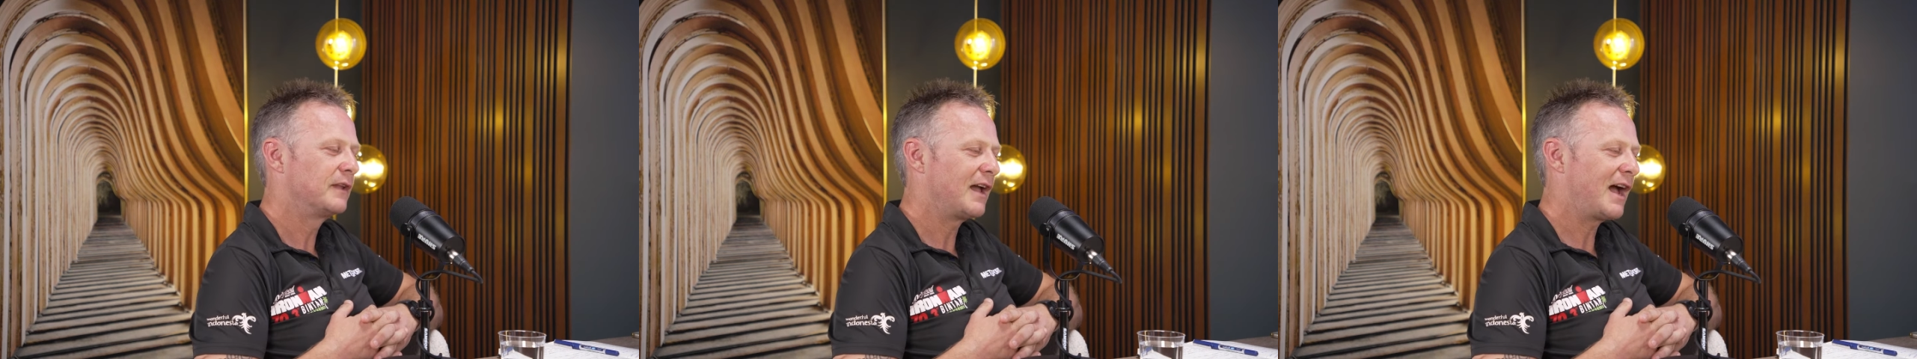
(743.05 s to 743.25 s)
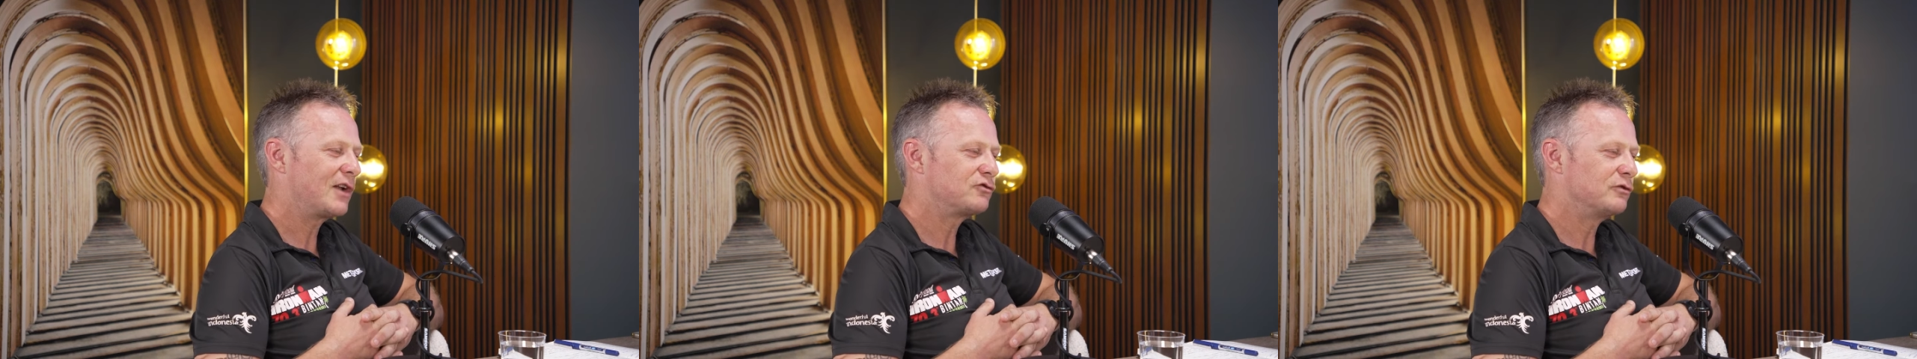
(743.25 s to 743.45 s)

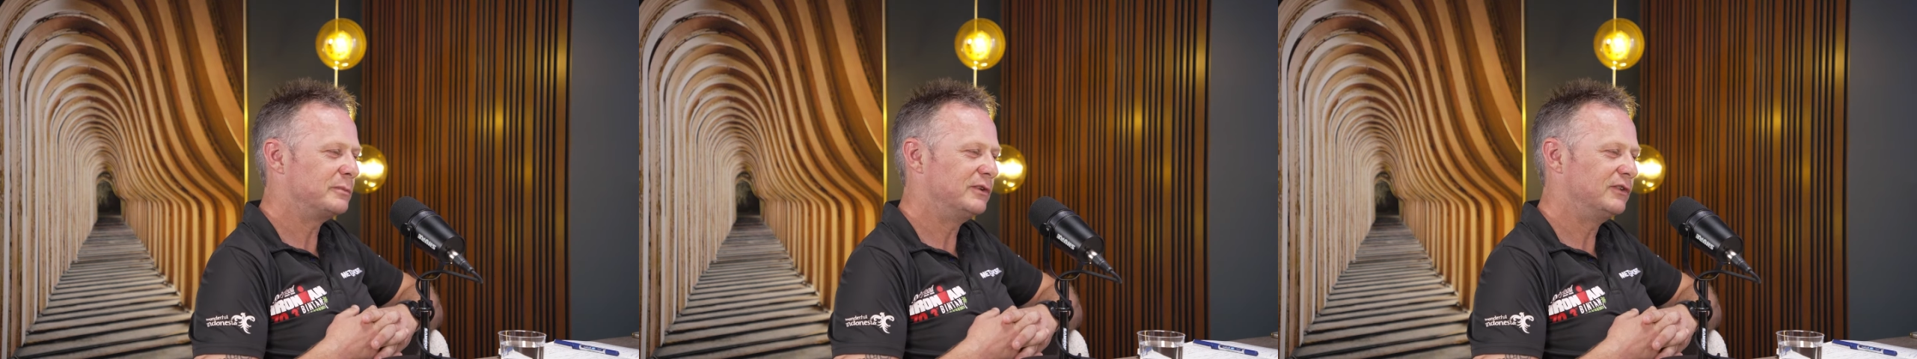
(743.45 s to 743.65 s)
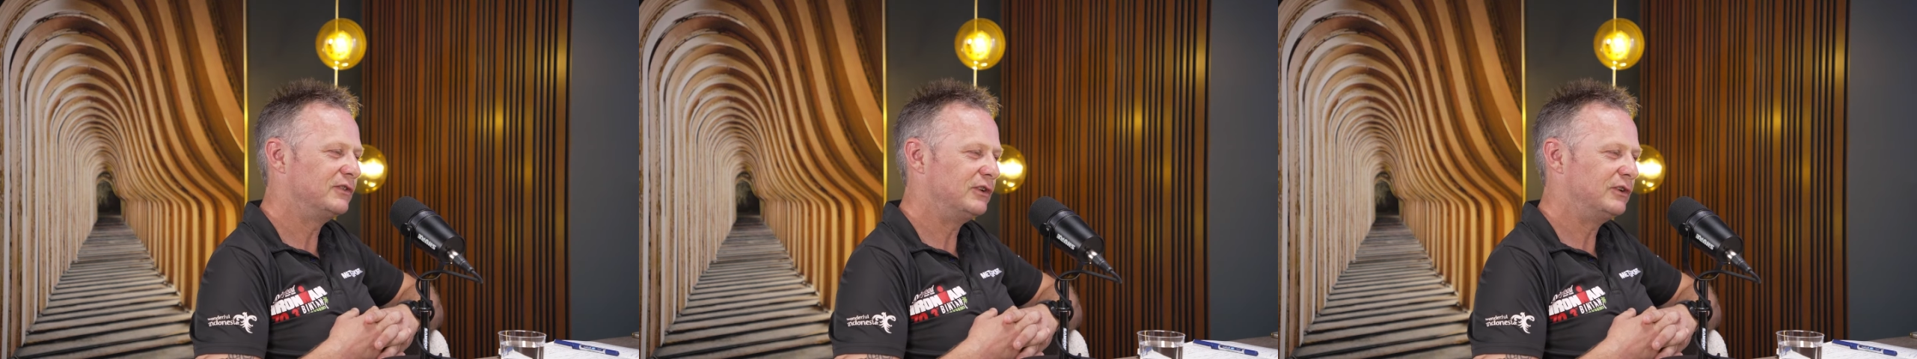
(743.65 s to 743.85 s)

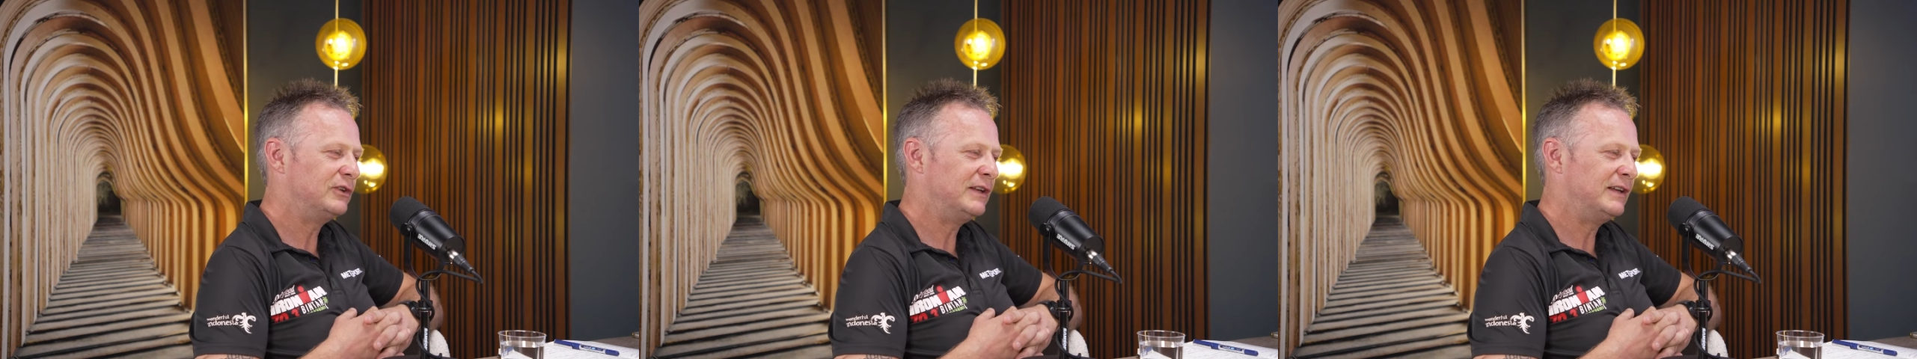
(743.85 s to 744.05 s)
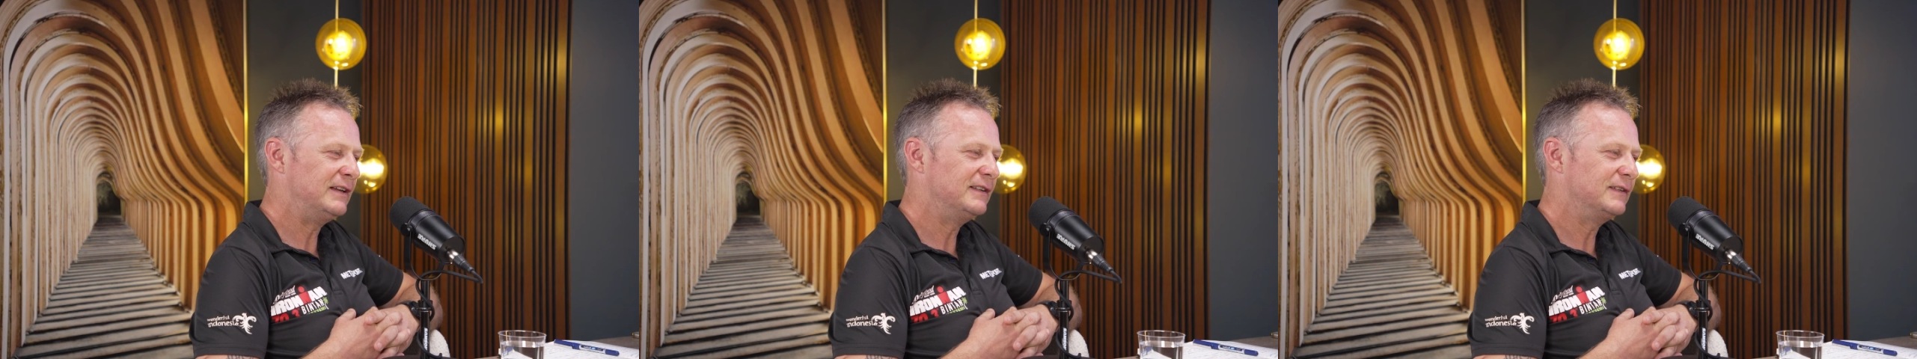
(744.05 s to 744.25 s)
attributes that you
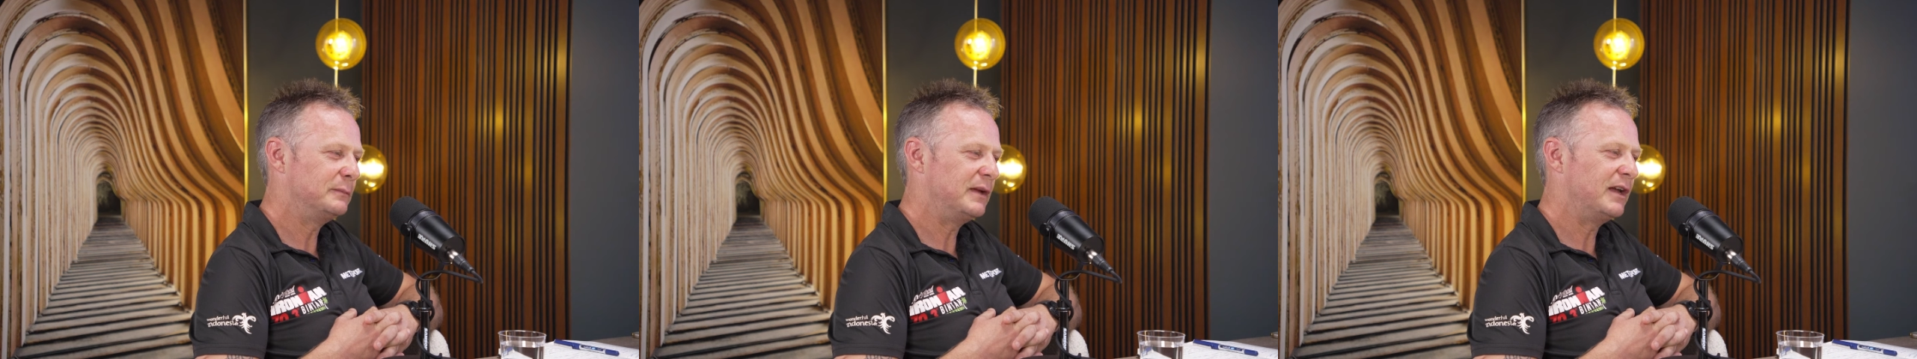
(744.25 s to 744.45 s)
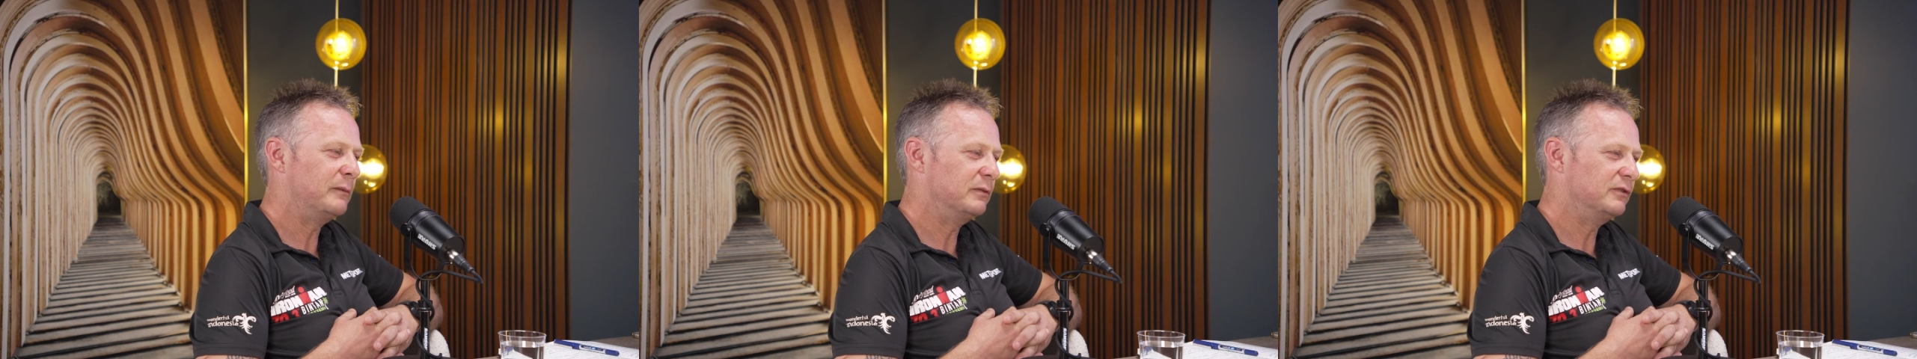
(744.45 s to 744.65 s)
need to
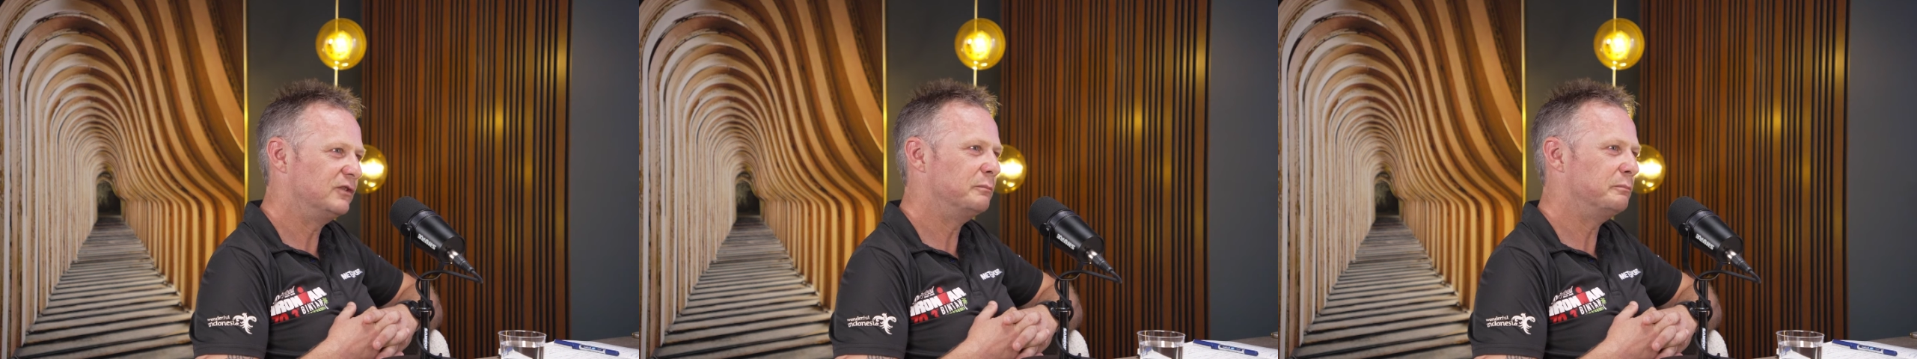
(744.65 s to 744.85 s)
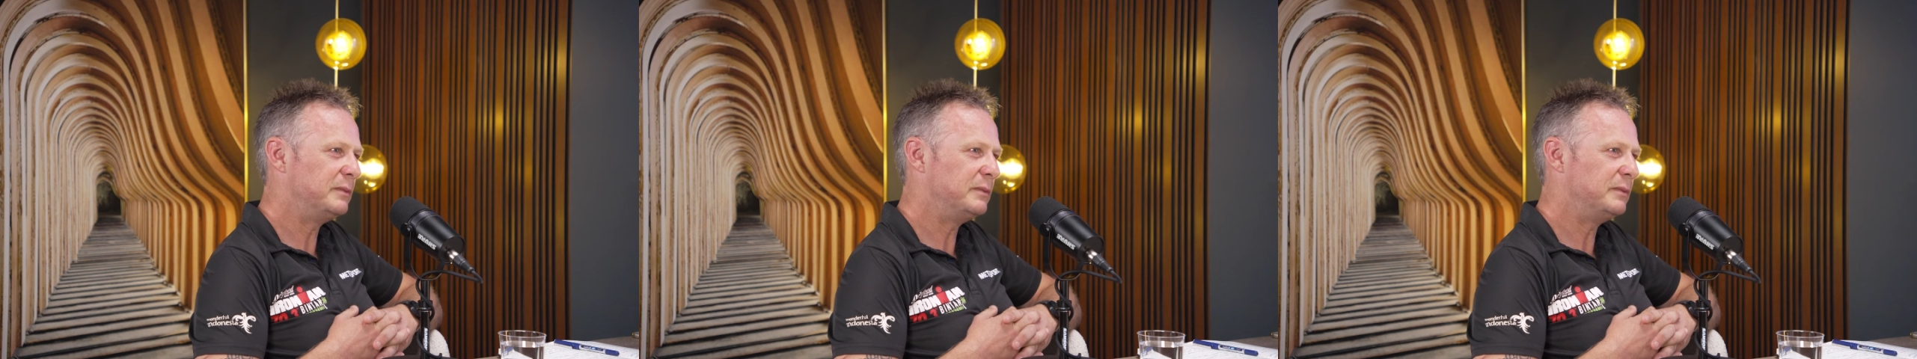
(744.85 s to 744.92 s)
be able to